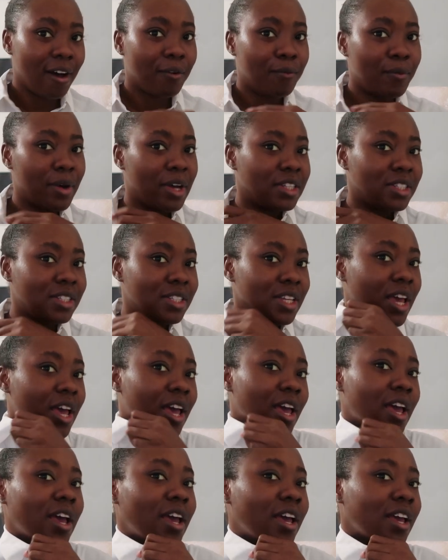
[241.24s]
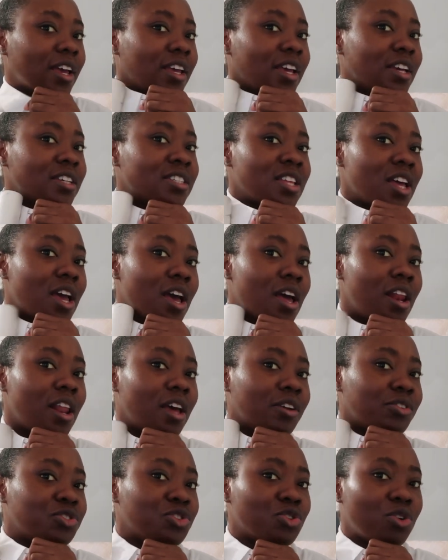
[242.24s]
Monday. Yesterday I
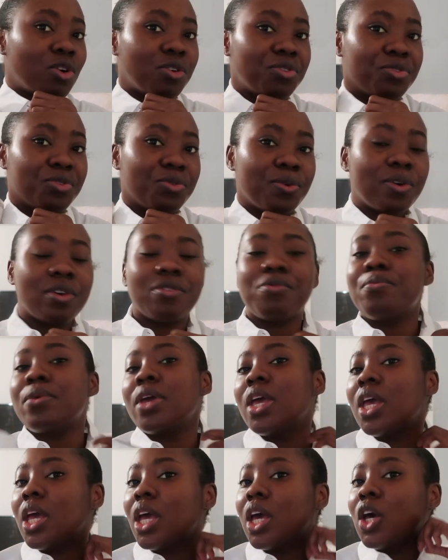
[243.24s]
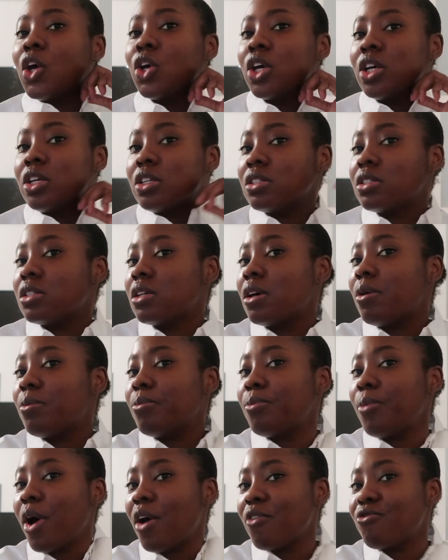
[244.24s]
left you off with me cooking
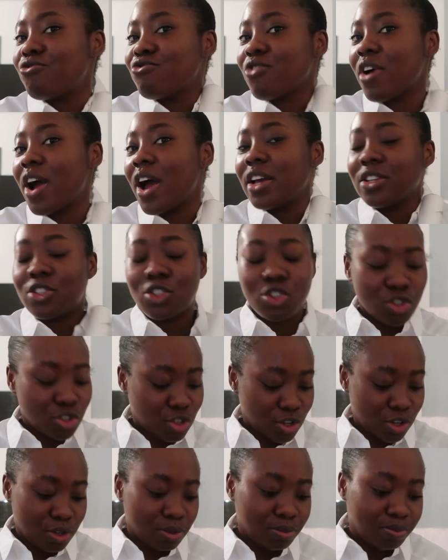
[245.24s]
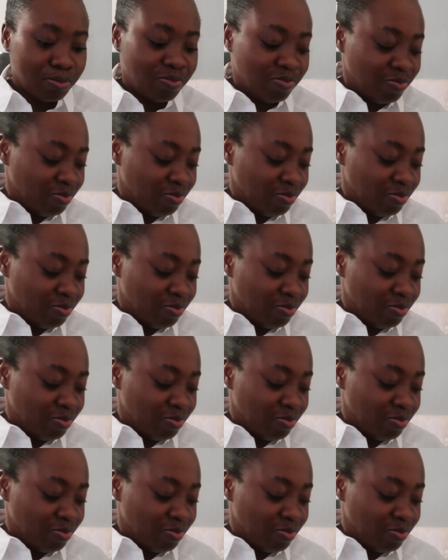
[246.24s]
some fried stew.